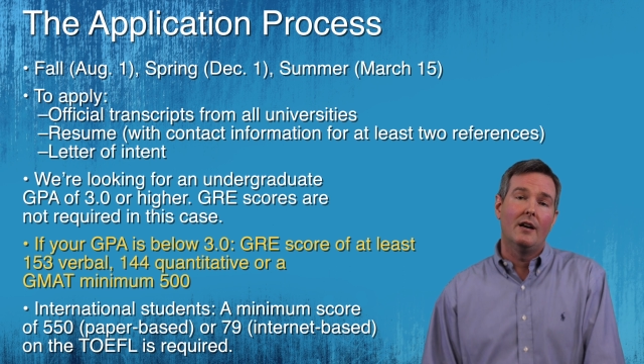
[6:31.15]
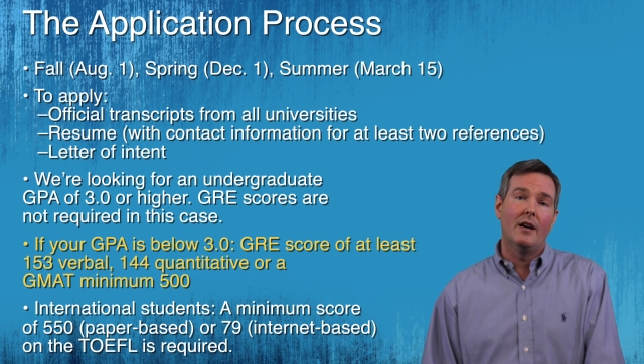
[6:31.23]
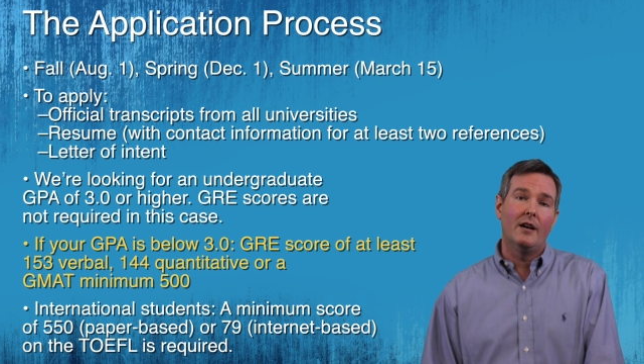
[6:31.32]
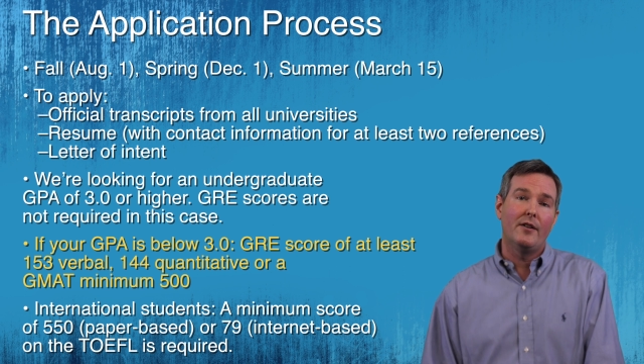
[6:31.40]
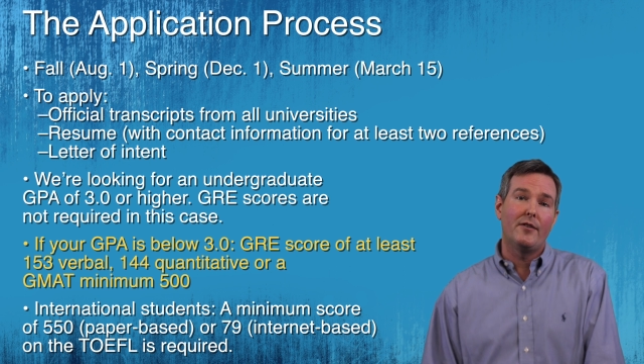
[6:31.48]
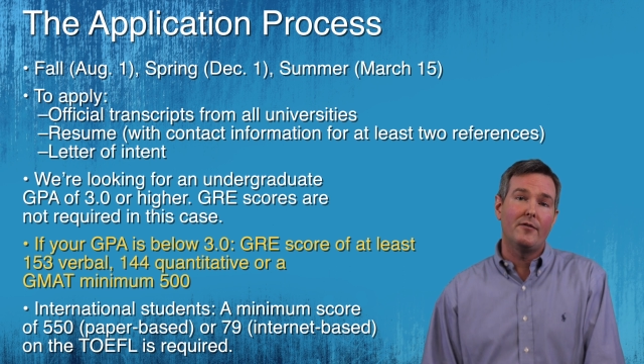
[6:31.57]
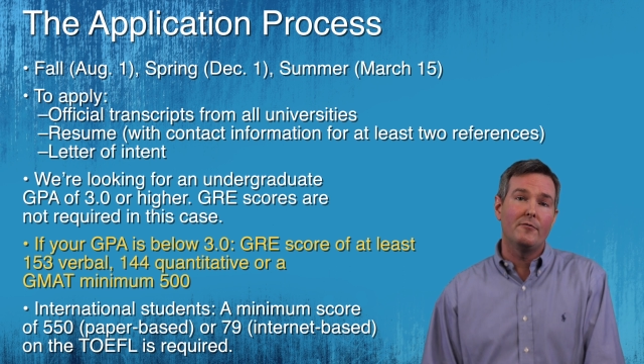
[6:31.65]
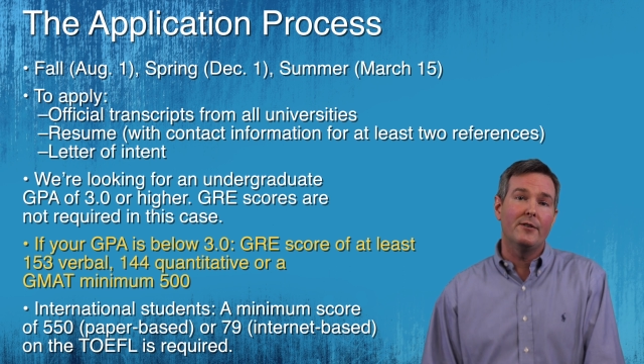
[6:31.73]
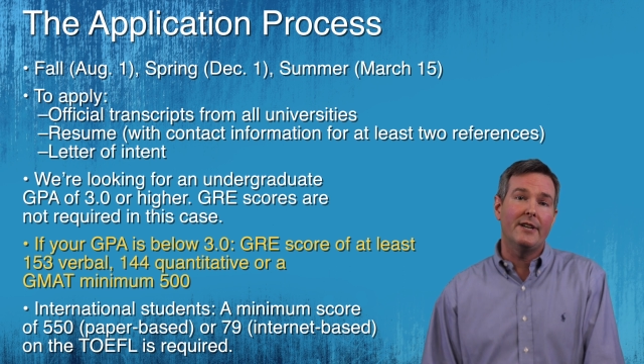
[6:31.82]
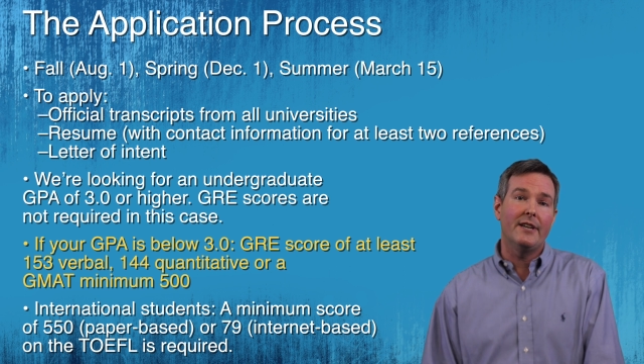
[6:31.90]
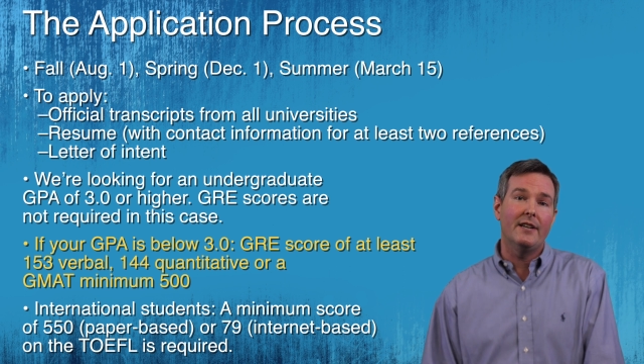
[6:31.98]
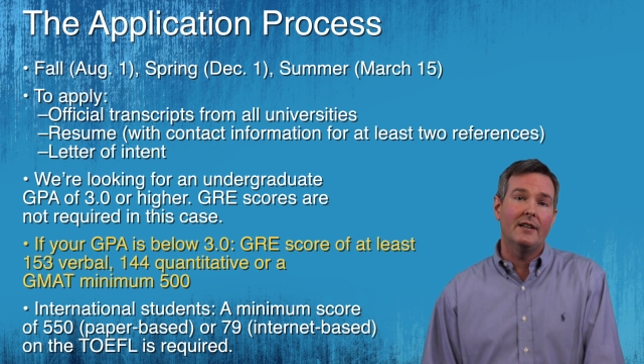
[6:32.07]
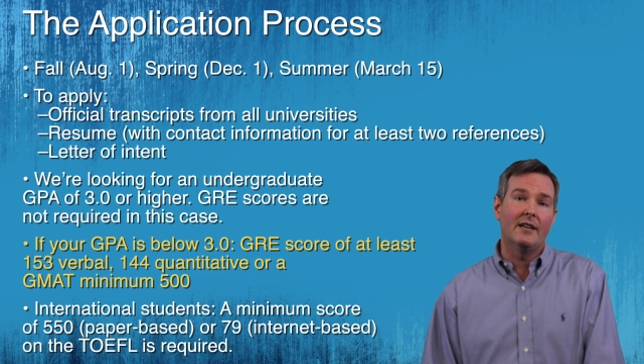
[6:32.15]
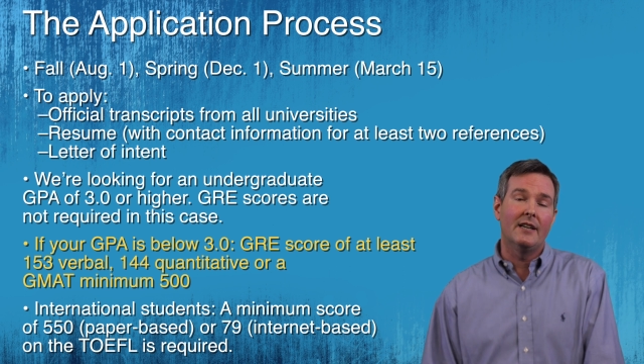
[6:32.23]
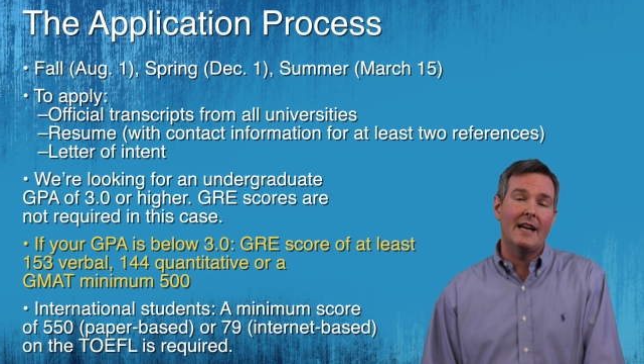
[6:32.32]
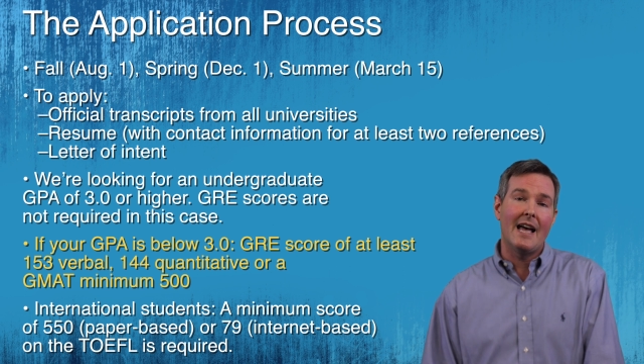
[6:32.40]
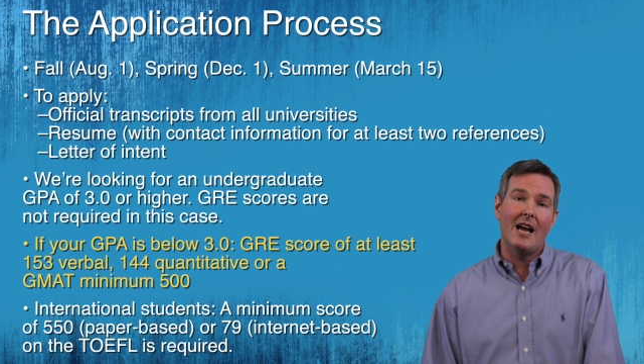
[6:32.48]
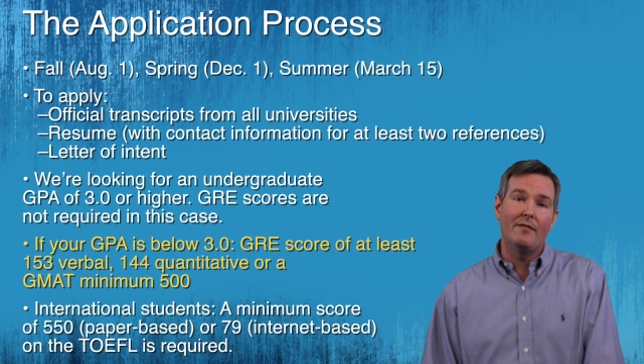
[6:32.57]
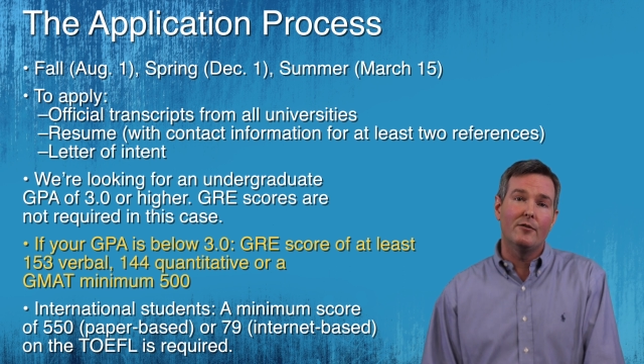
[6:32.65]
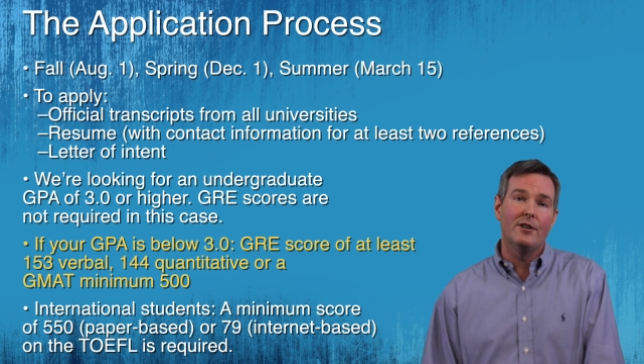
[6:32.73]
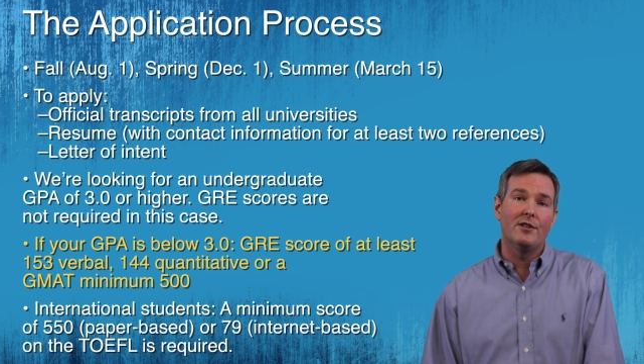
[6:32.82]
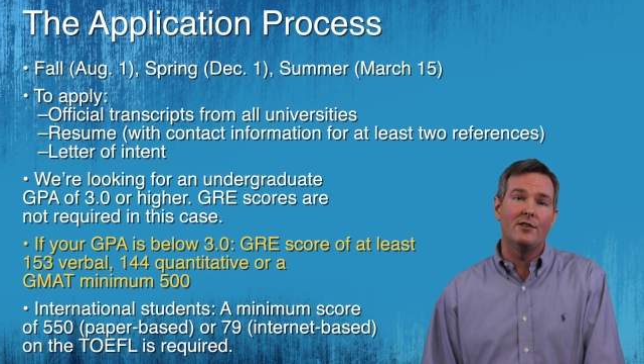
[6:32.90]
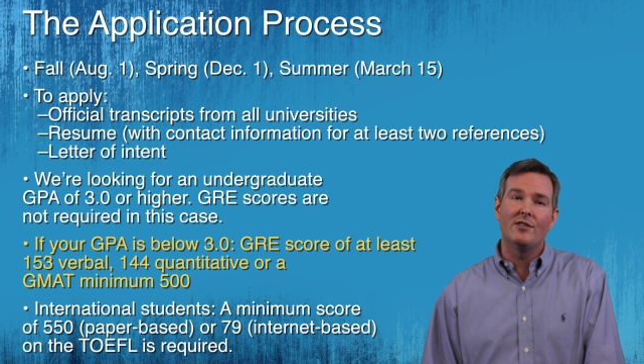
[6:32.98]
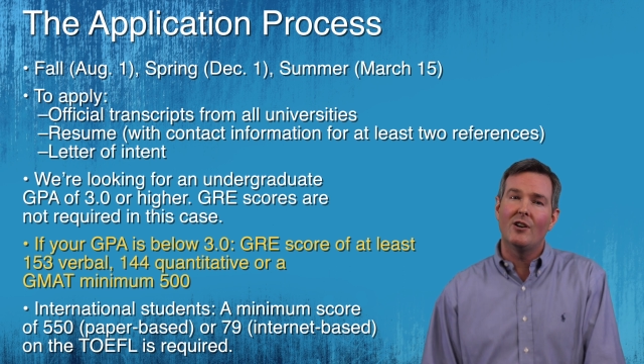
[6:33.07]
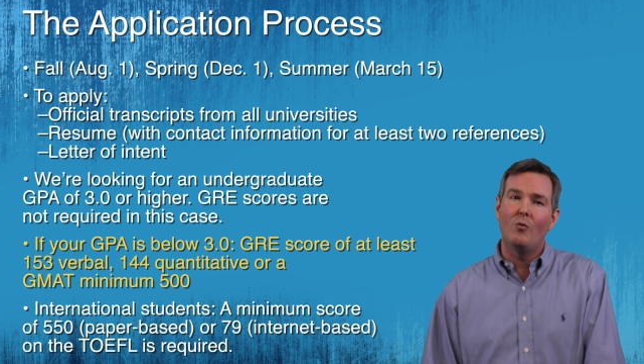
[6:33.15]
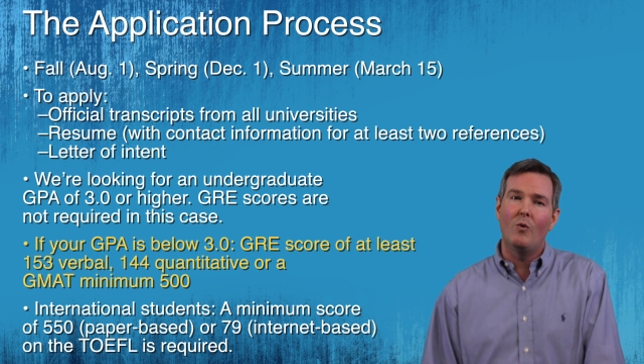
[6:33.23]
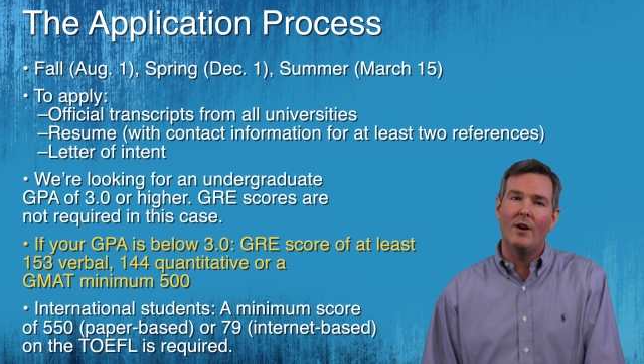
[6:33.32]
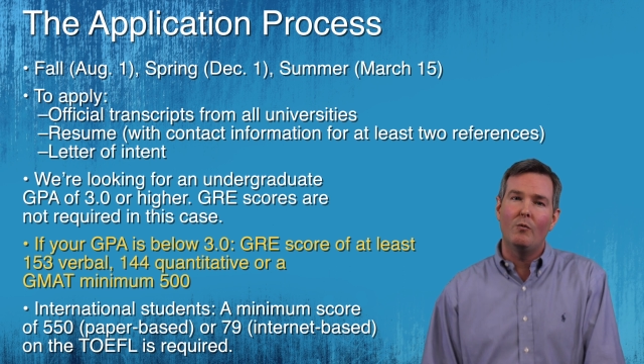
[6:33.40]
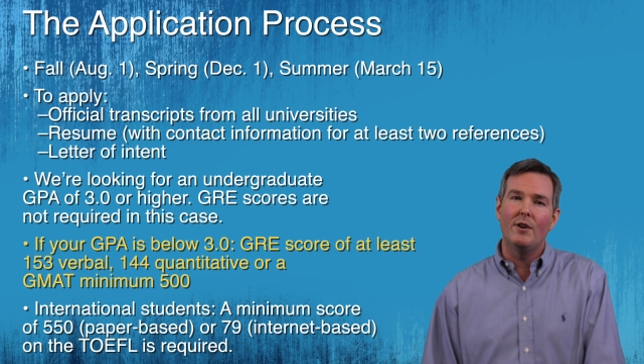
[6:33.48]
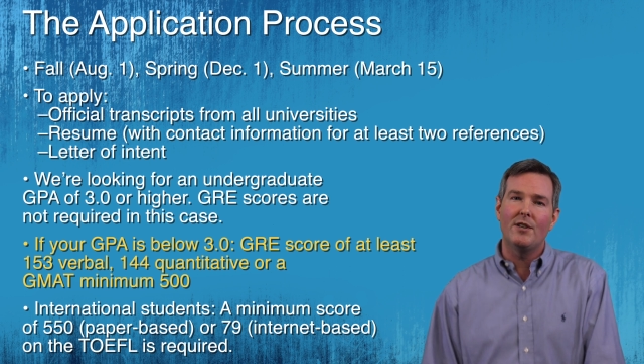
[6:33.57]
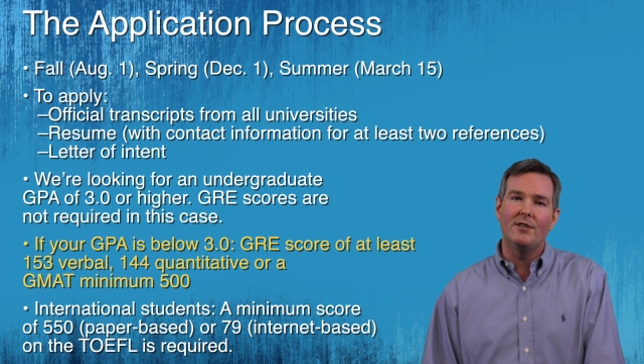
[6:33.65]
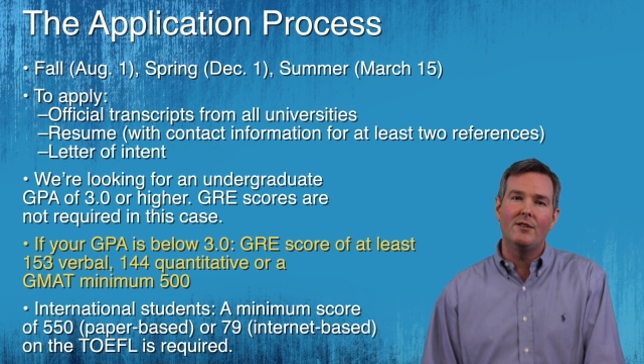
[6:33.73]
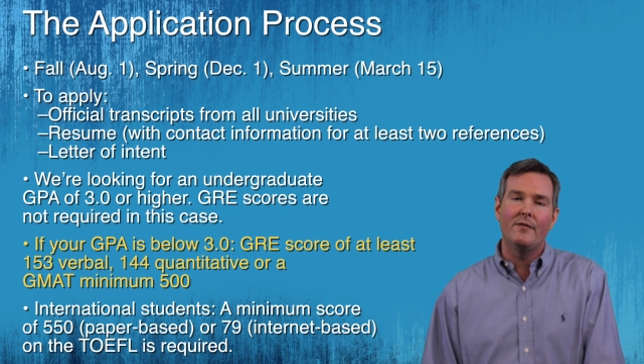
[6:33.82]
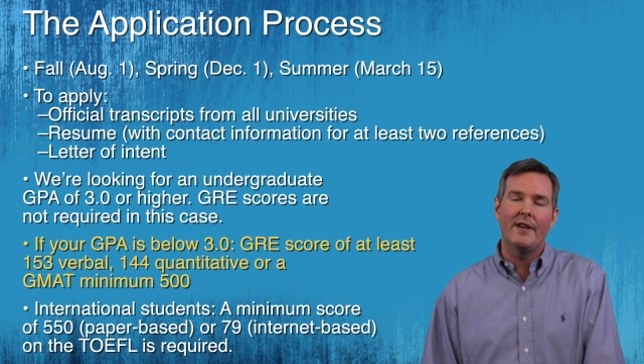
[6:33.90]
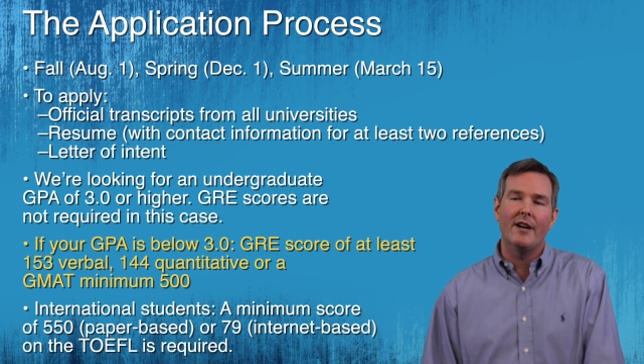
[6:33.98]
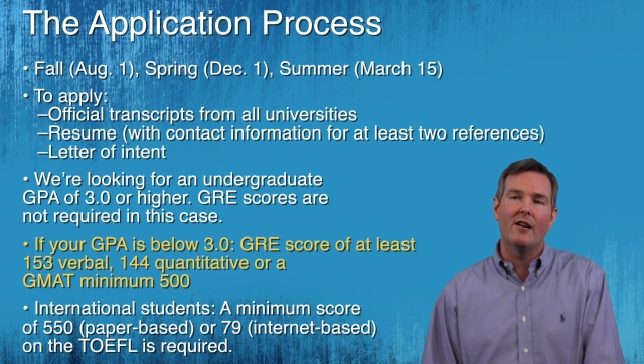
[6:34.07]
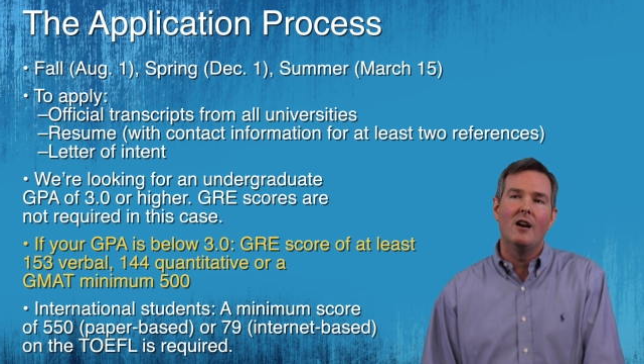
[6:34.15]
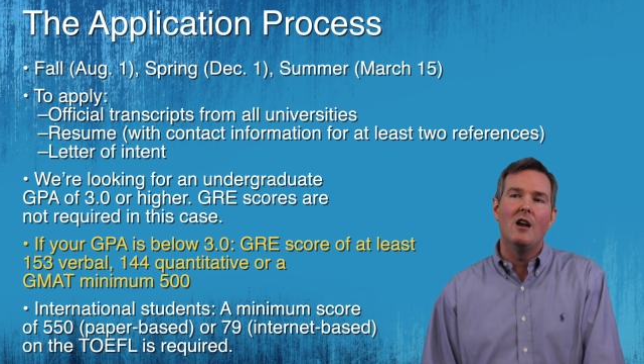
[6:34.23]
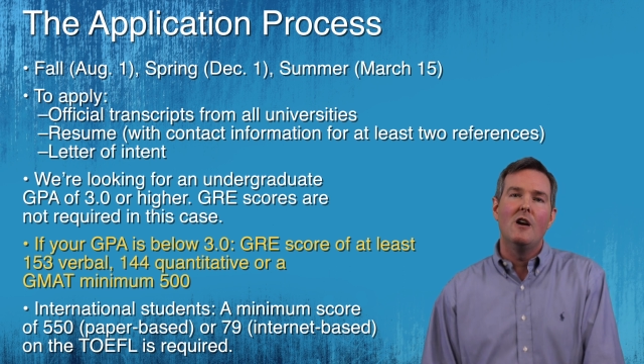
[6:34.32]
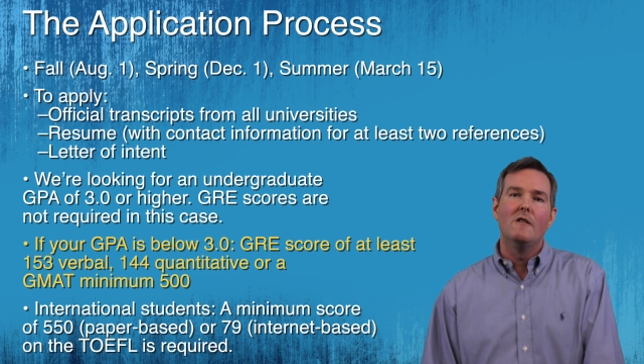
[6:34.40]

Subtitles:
3 average, and so what to do there?